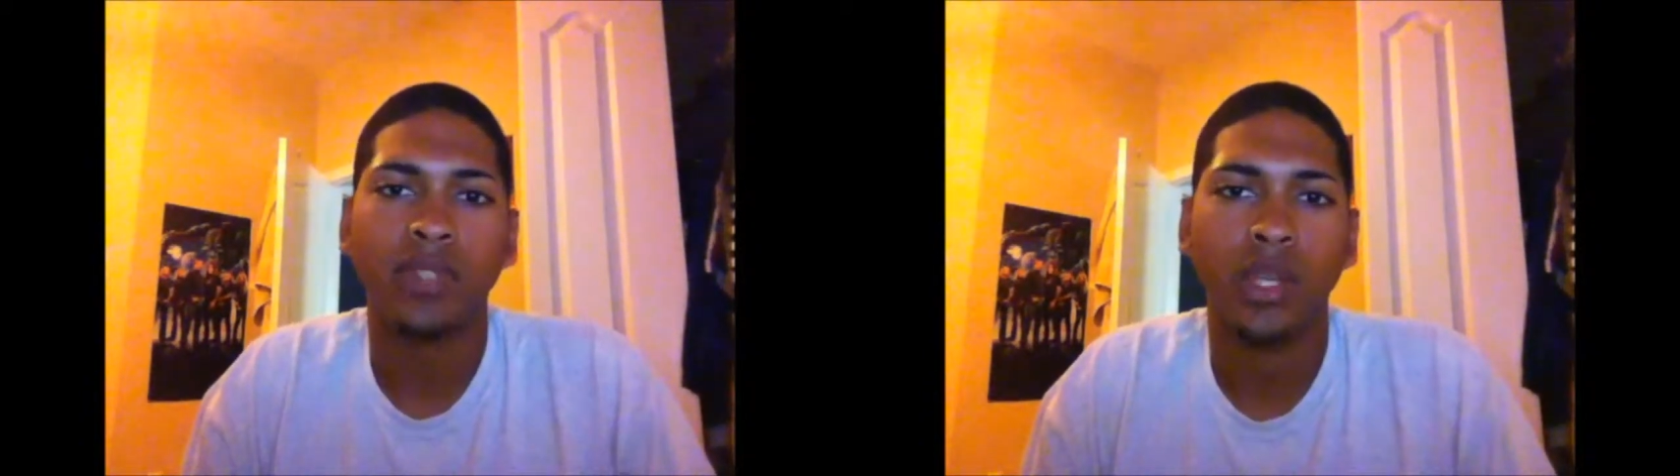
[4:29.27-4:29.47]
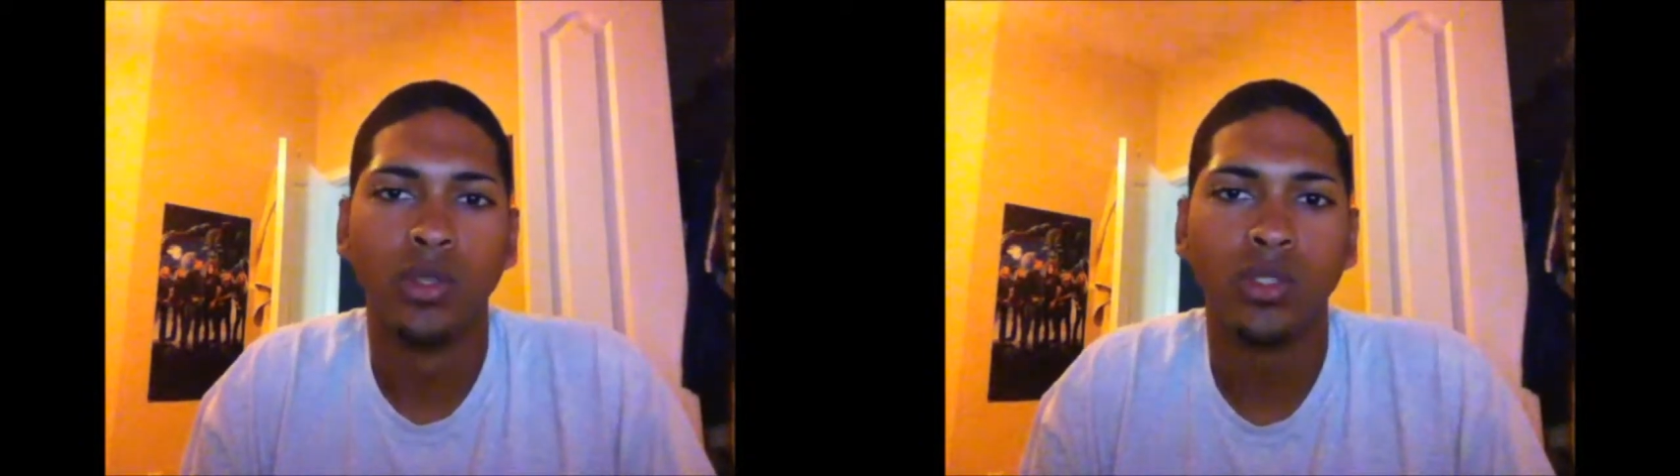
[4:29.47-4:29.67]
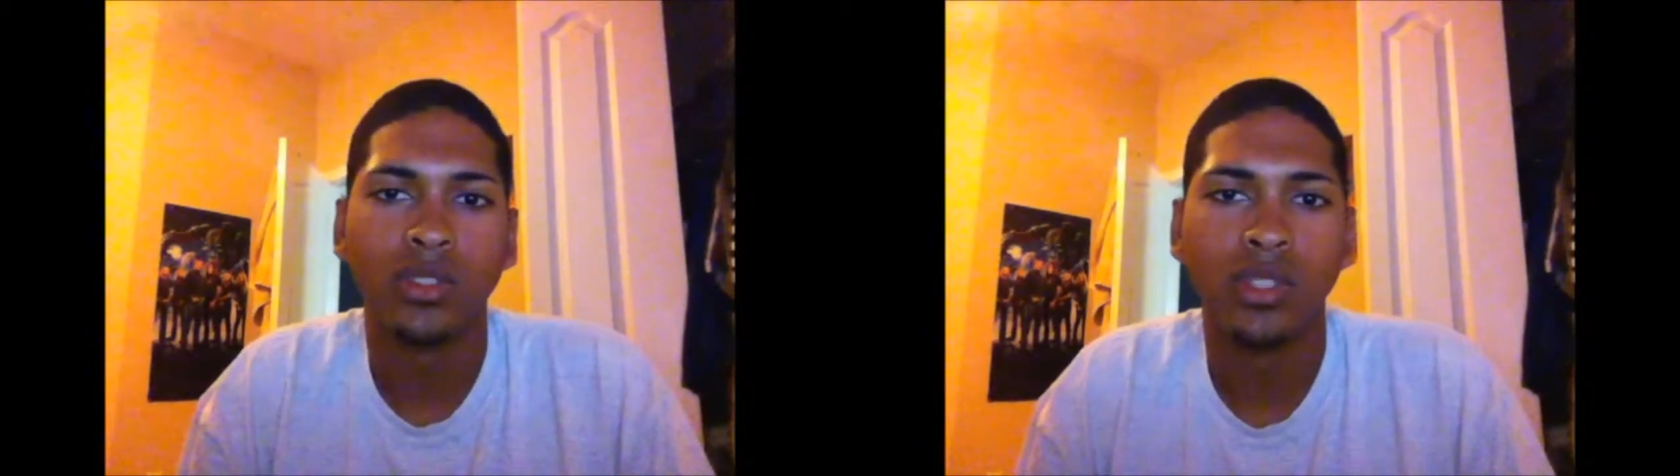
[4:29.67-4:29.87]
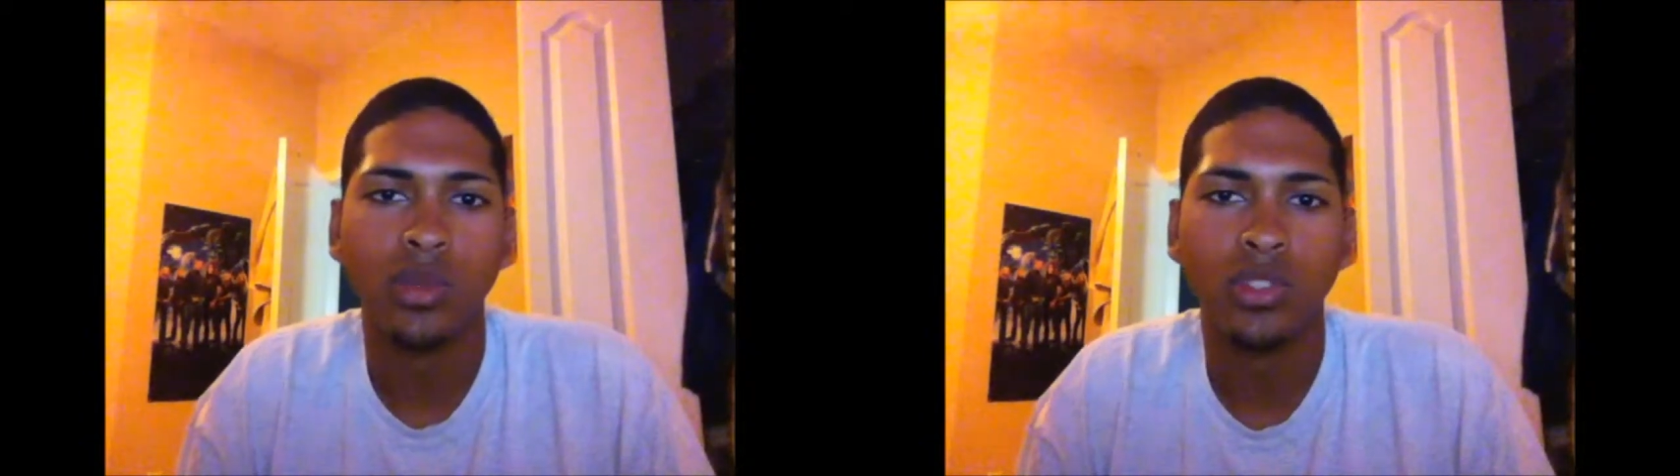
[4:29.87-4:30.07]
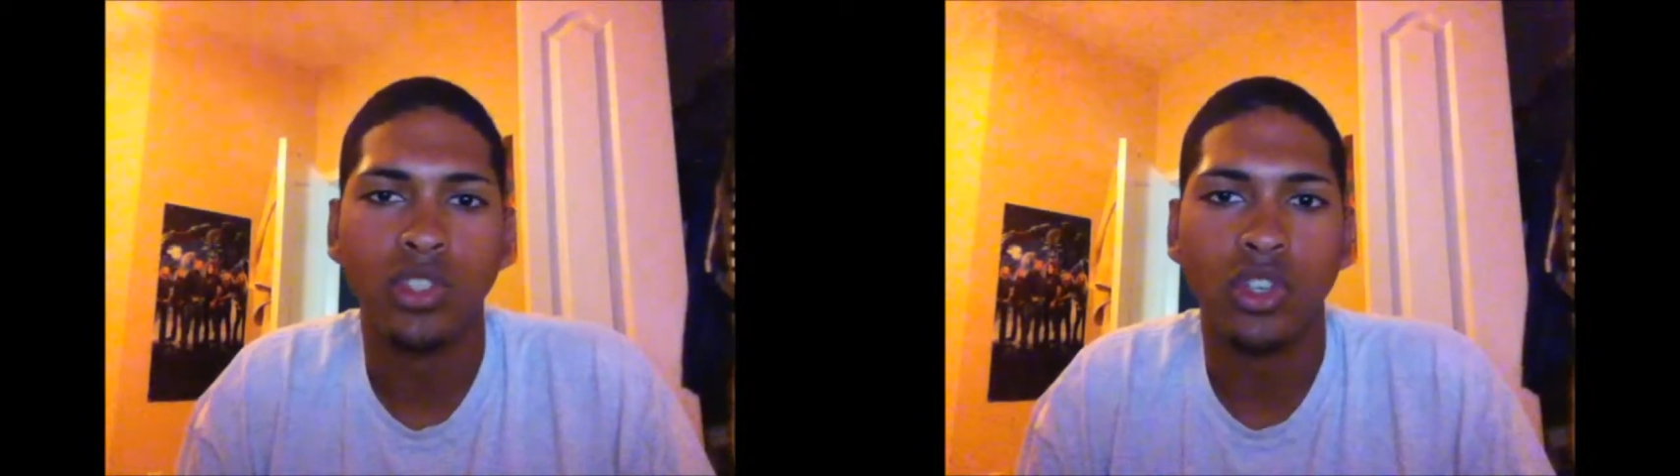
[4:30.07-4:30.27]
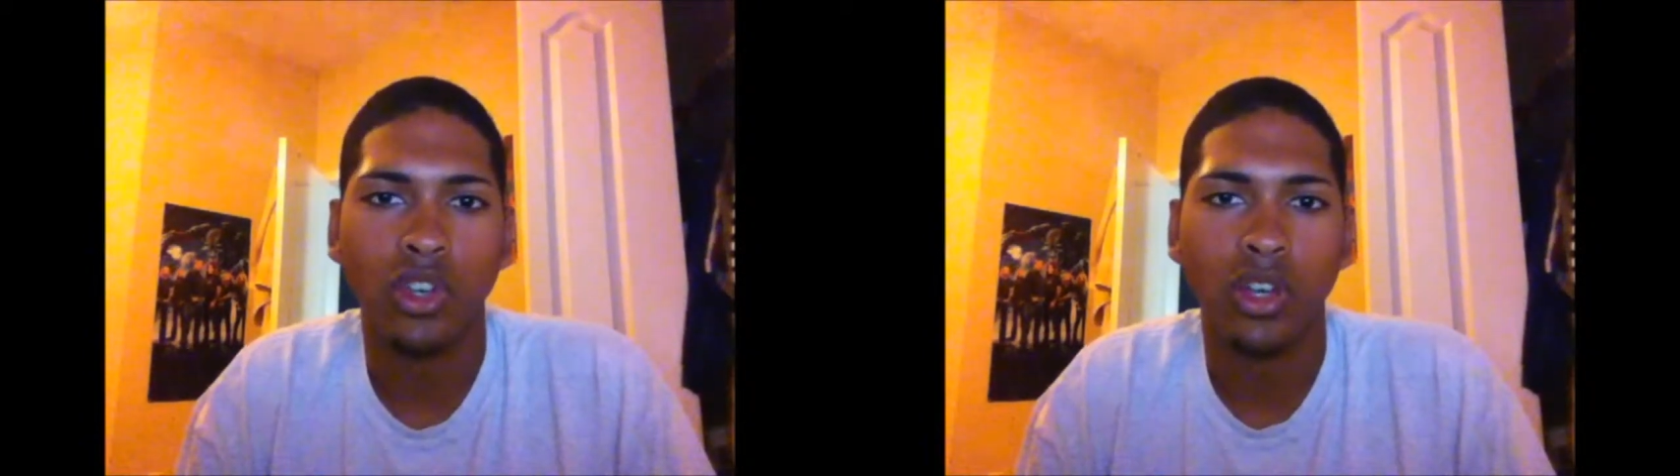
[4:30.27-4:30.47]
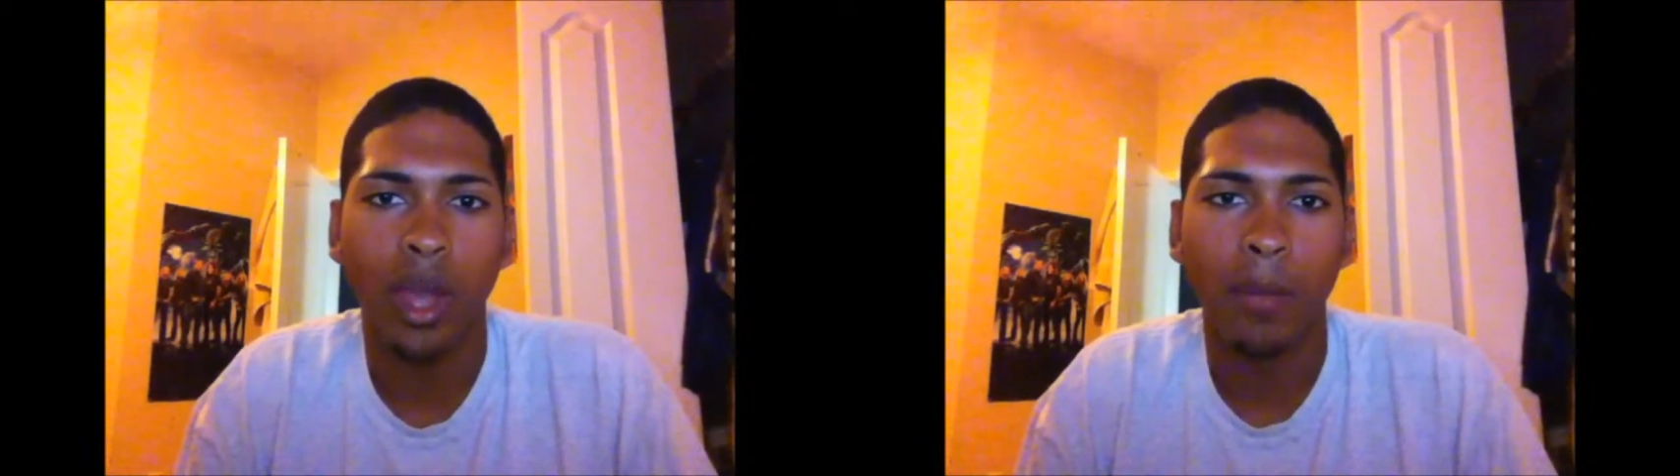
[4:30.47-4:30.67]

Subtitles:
it was good.